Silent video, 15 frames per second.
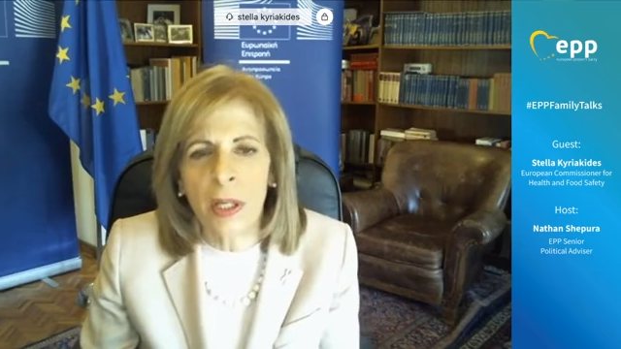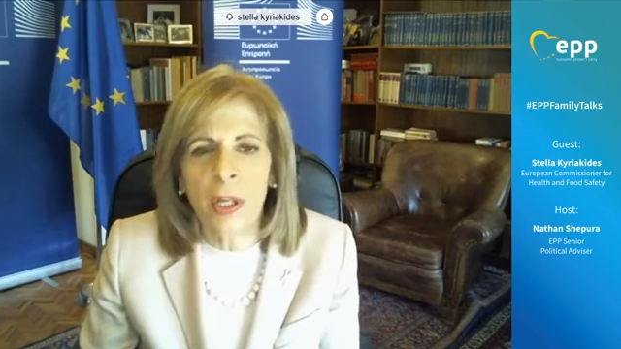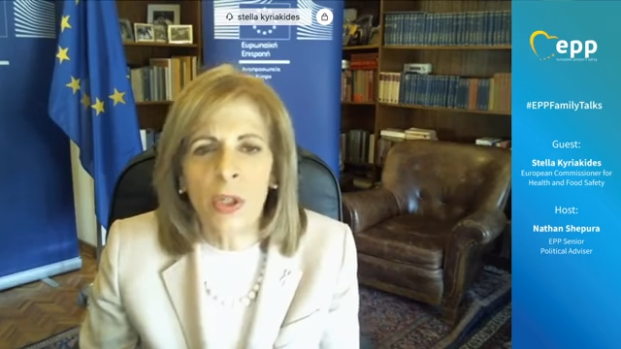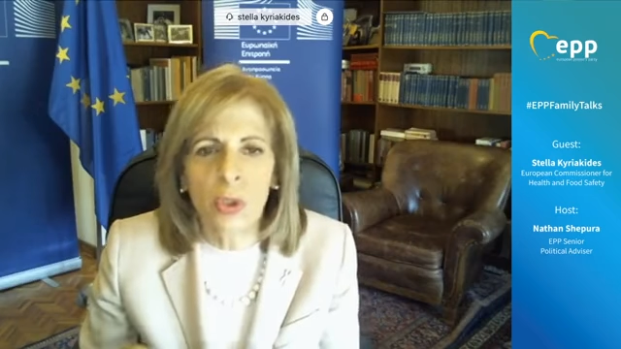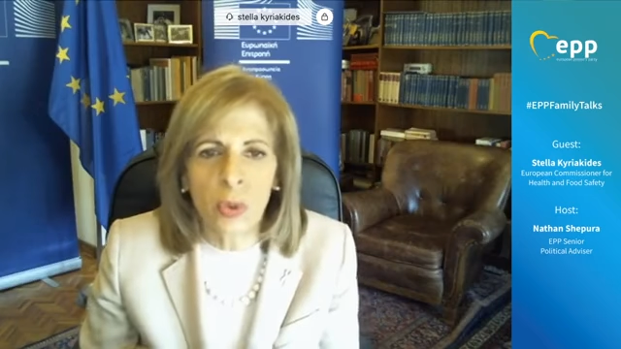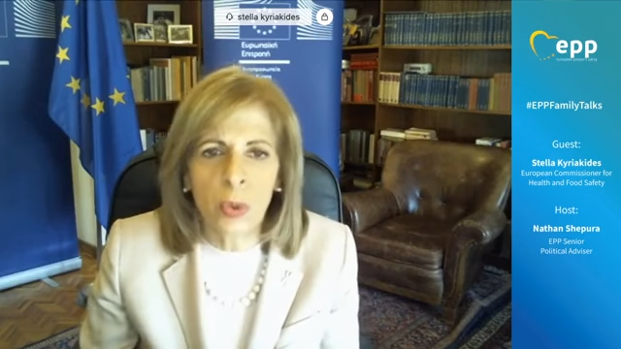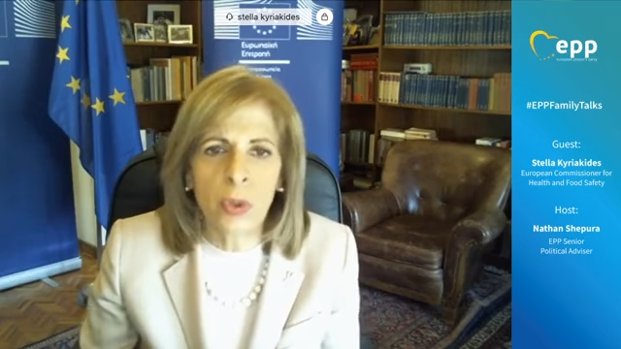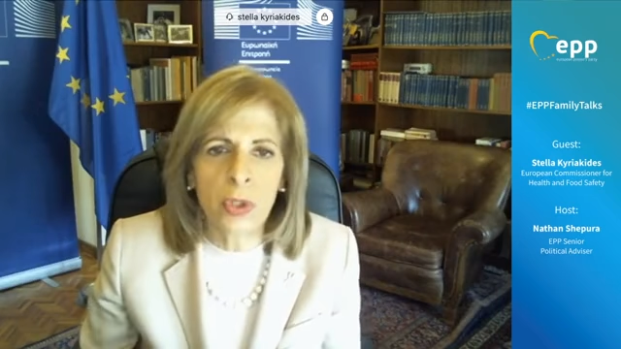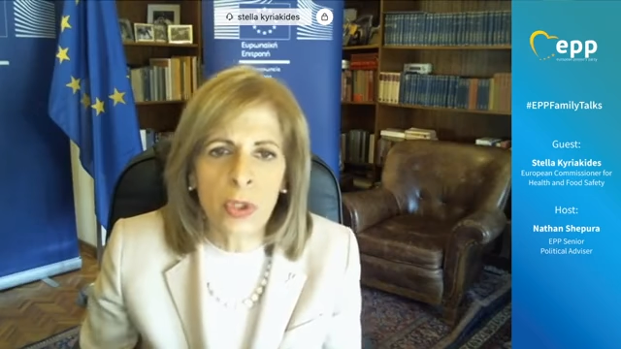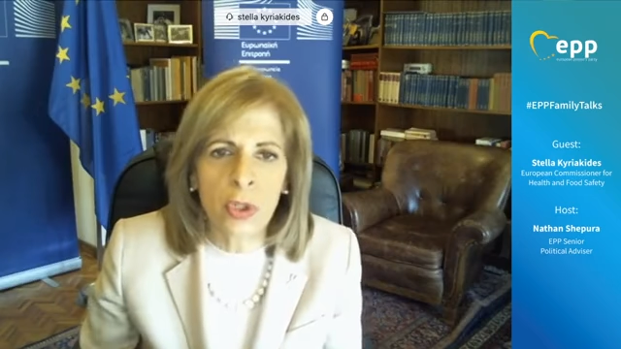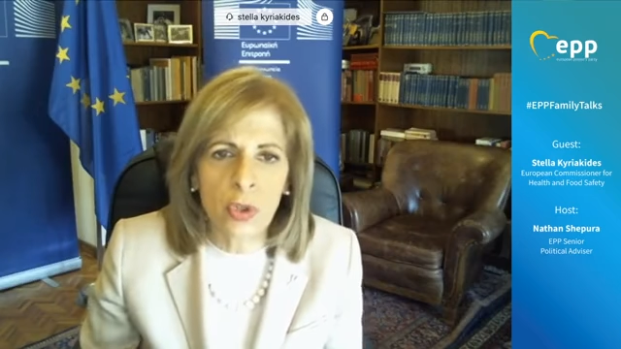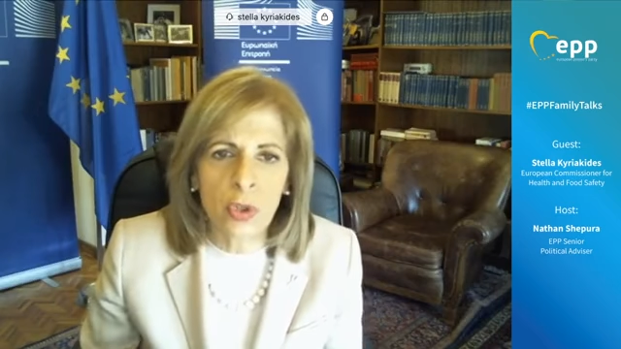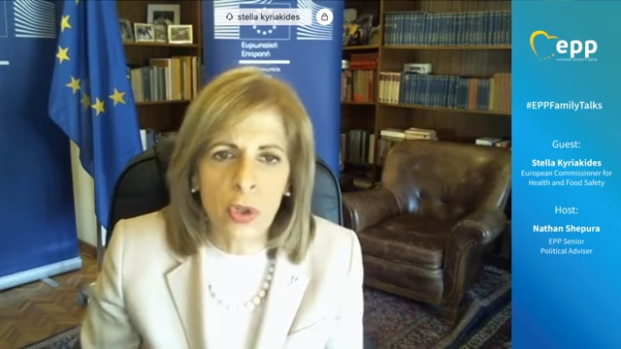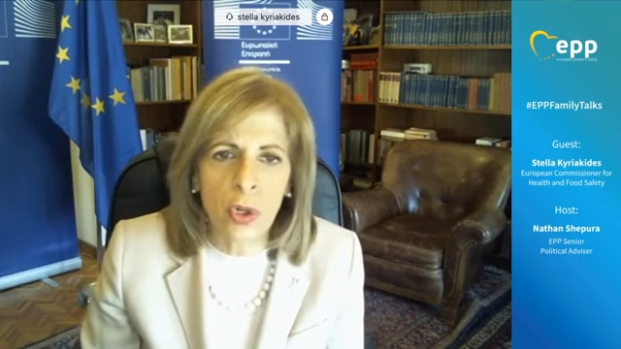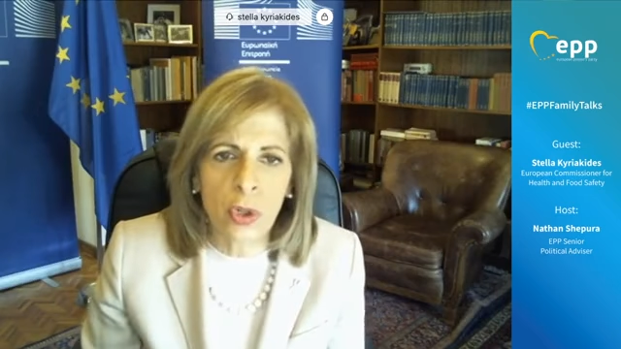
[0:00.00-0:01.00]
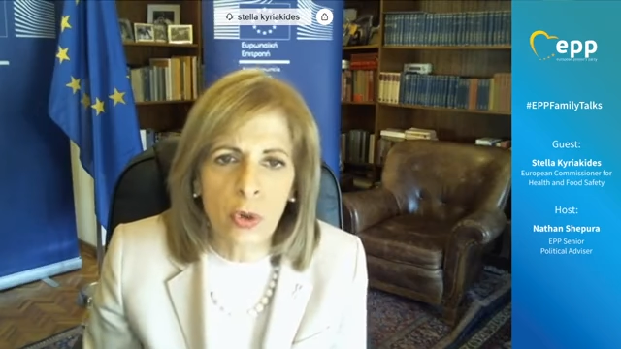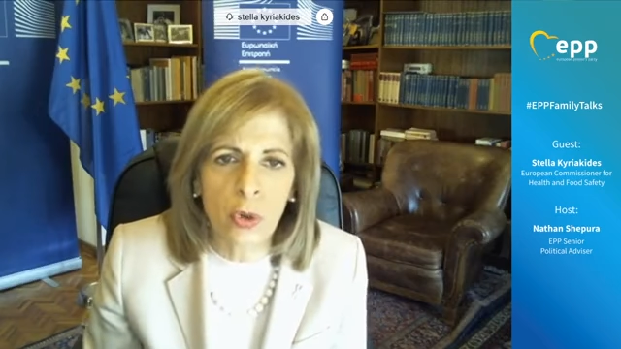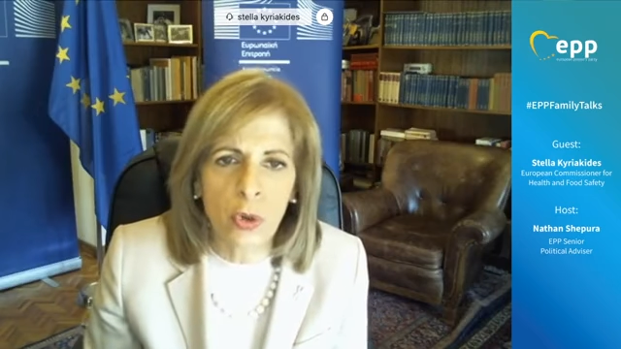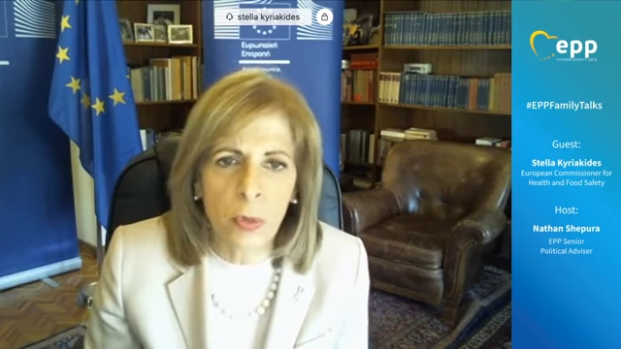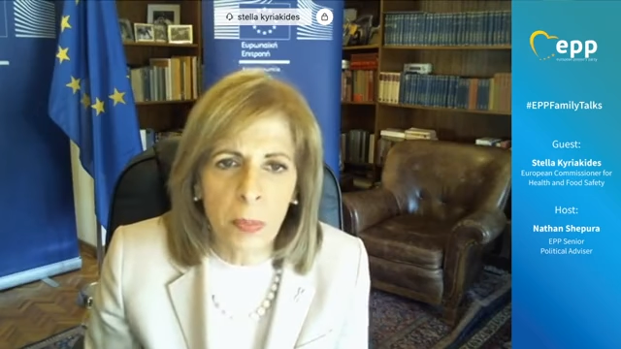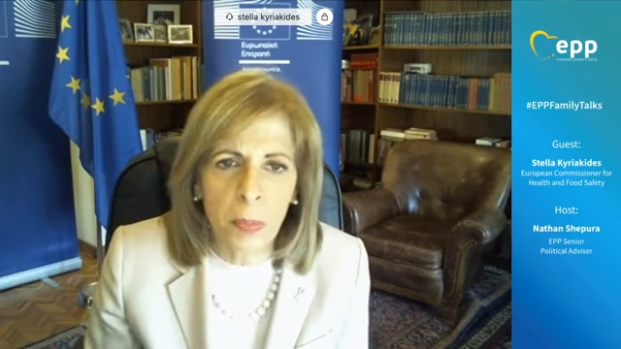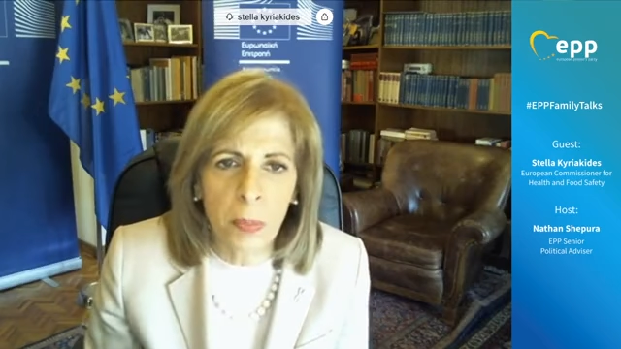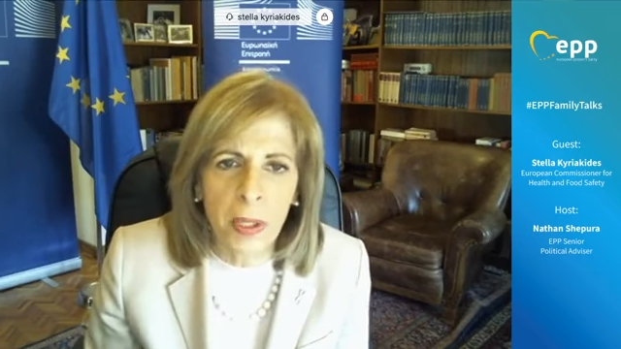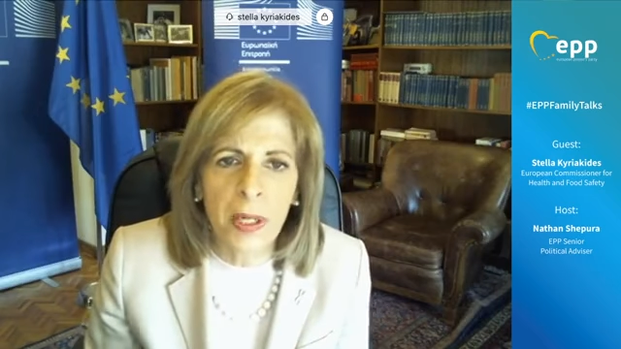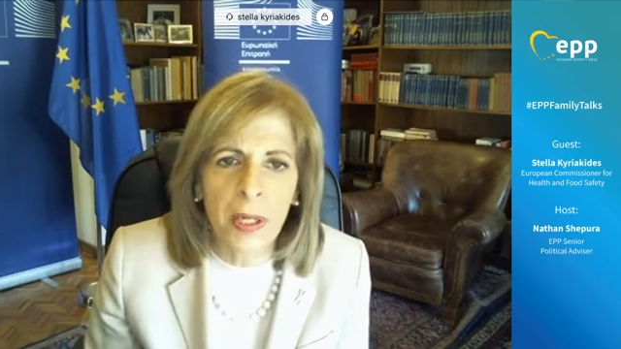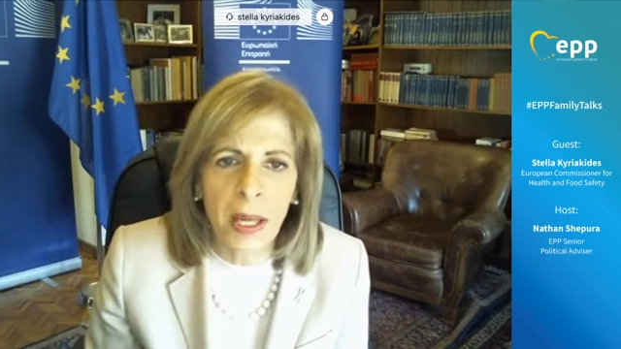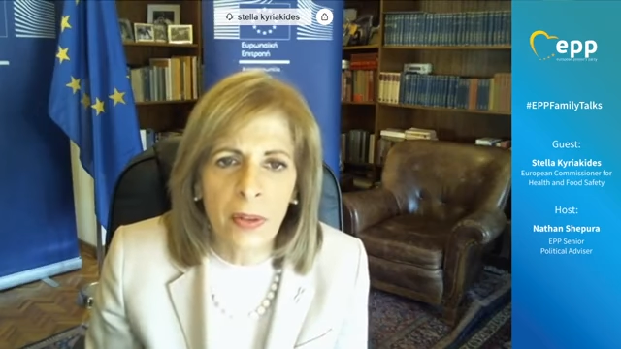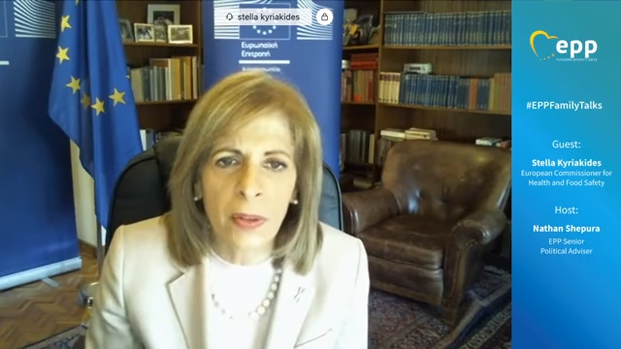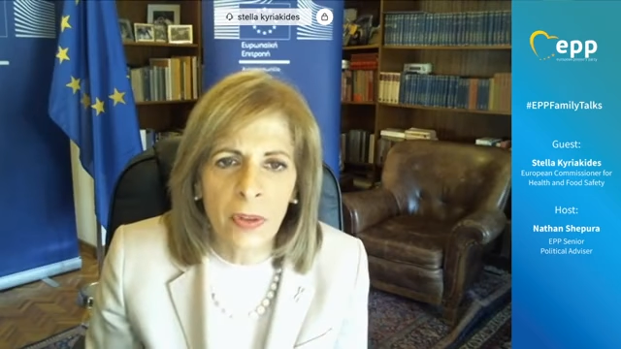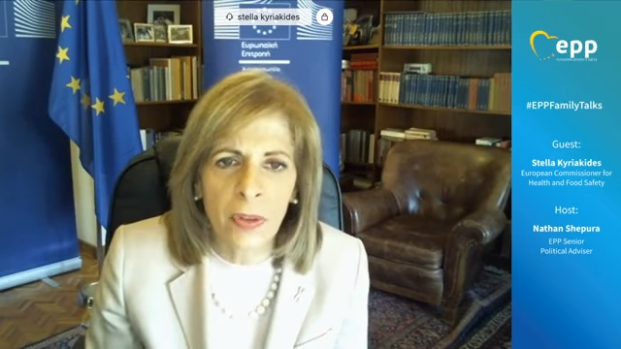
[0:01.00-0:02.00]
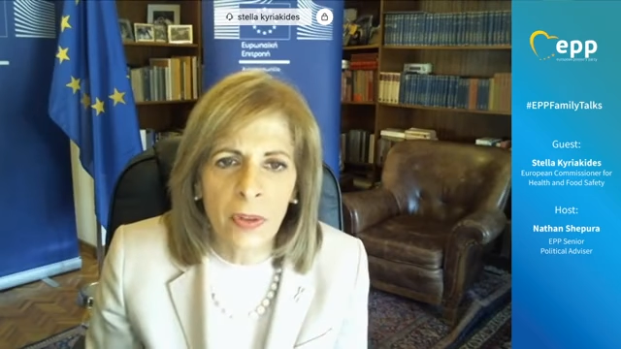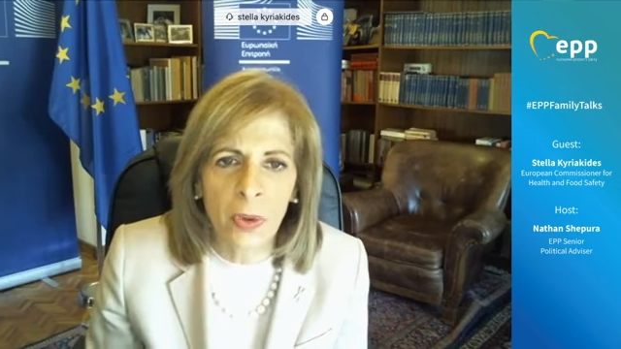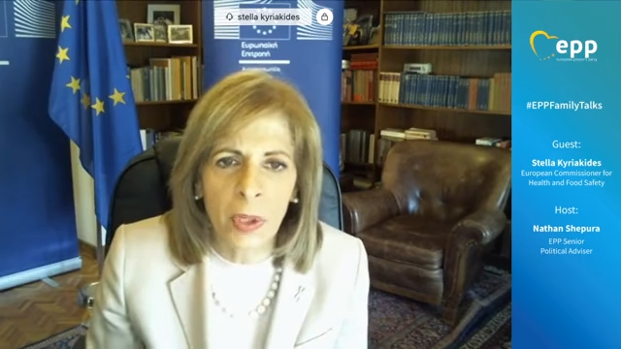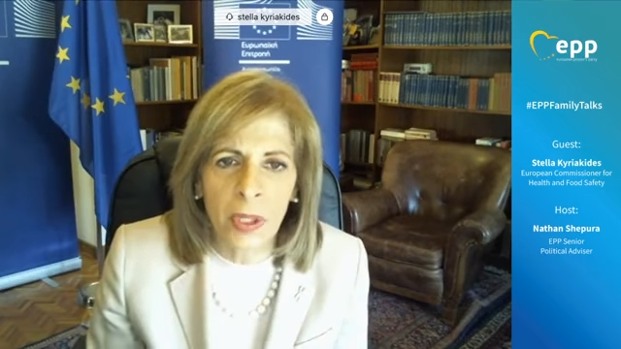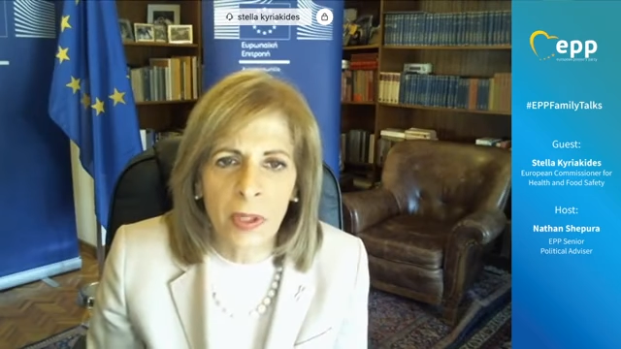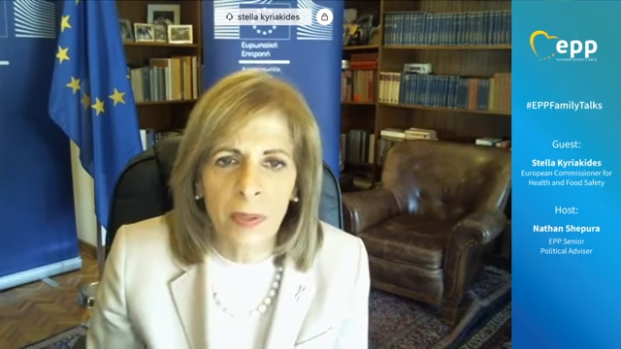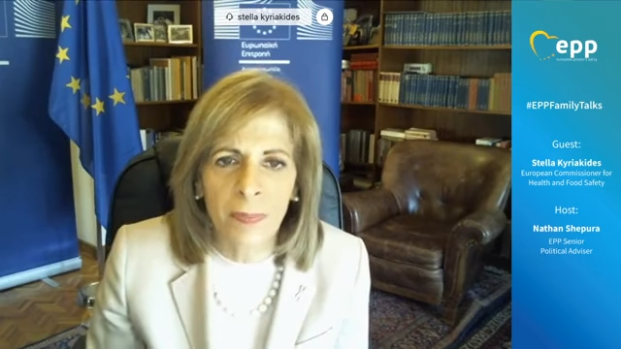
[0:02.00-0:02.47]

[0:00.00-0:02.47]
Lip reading: towards a stronger European Health Union.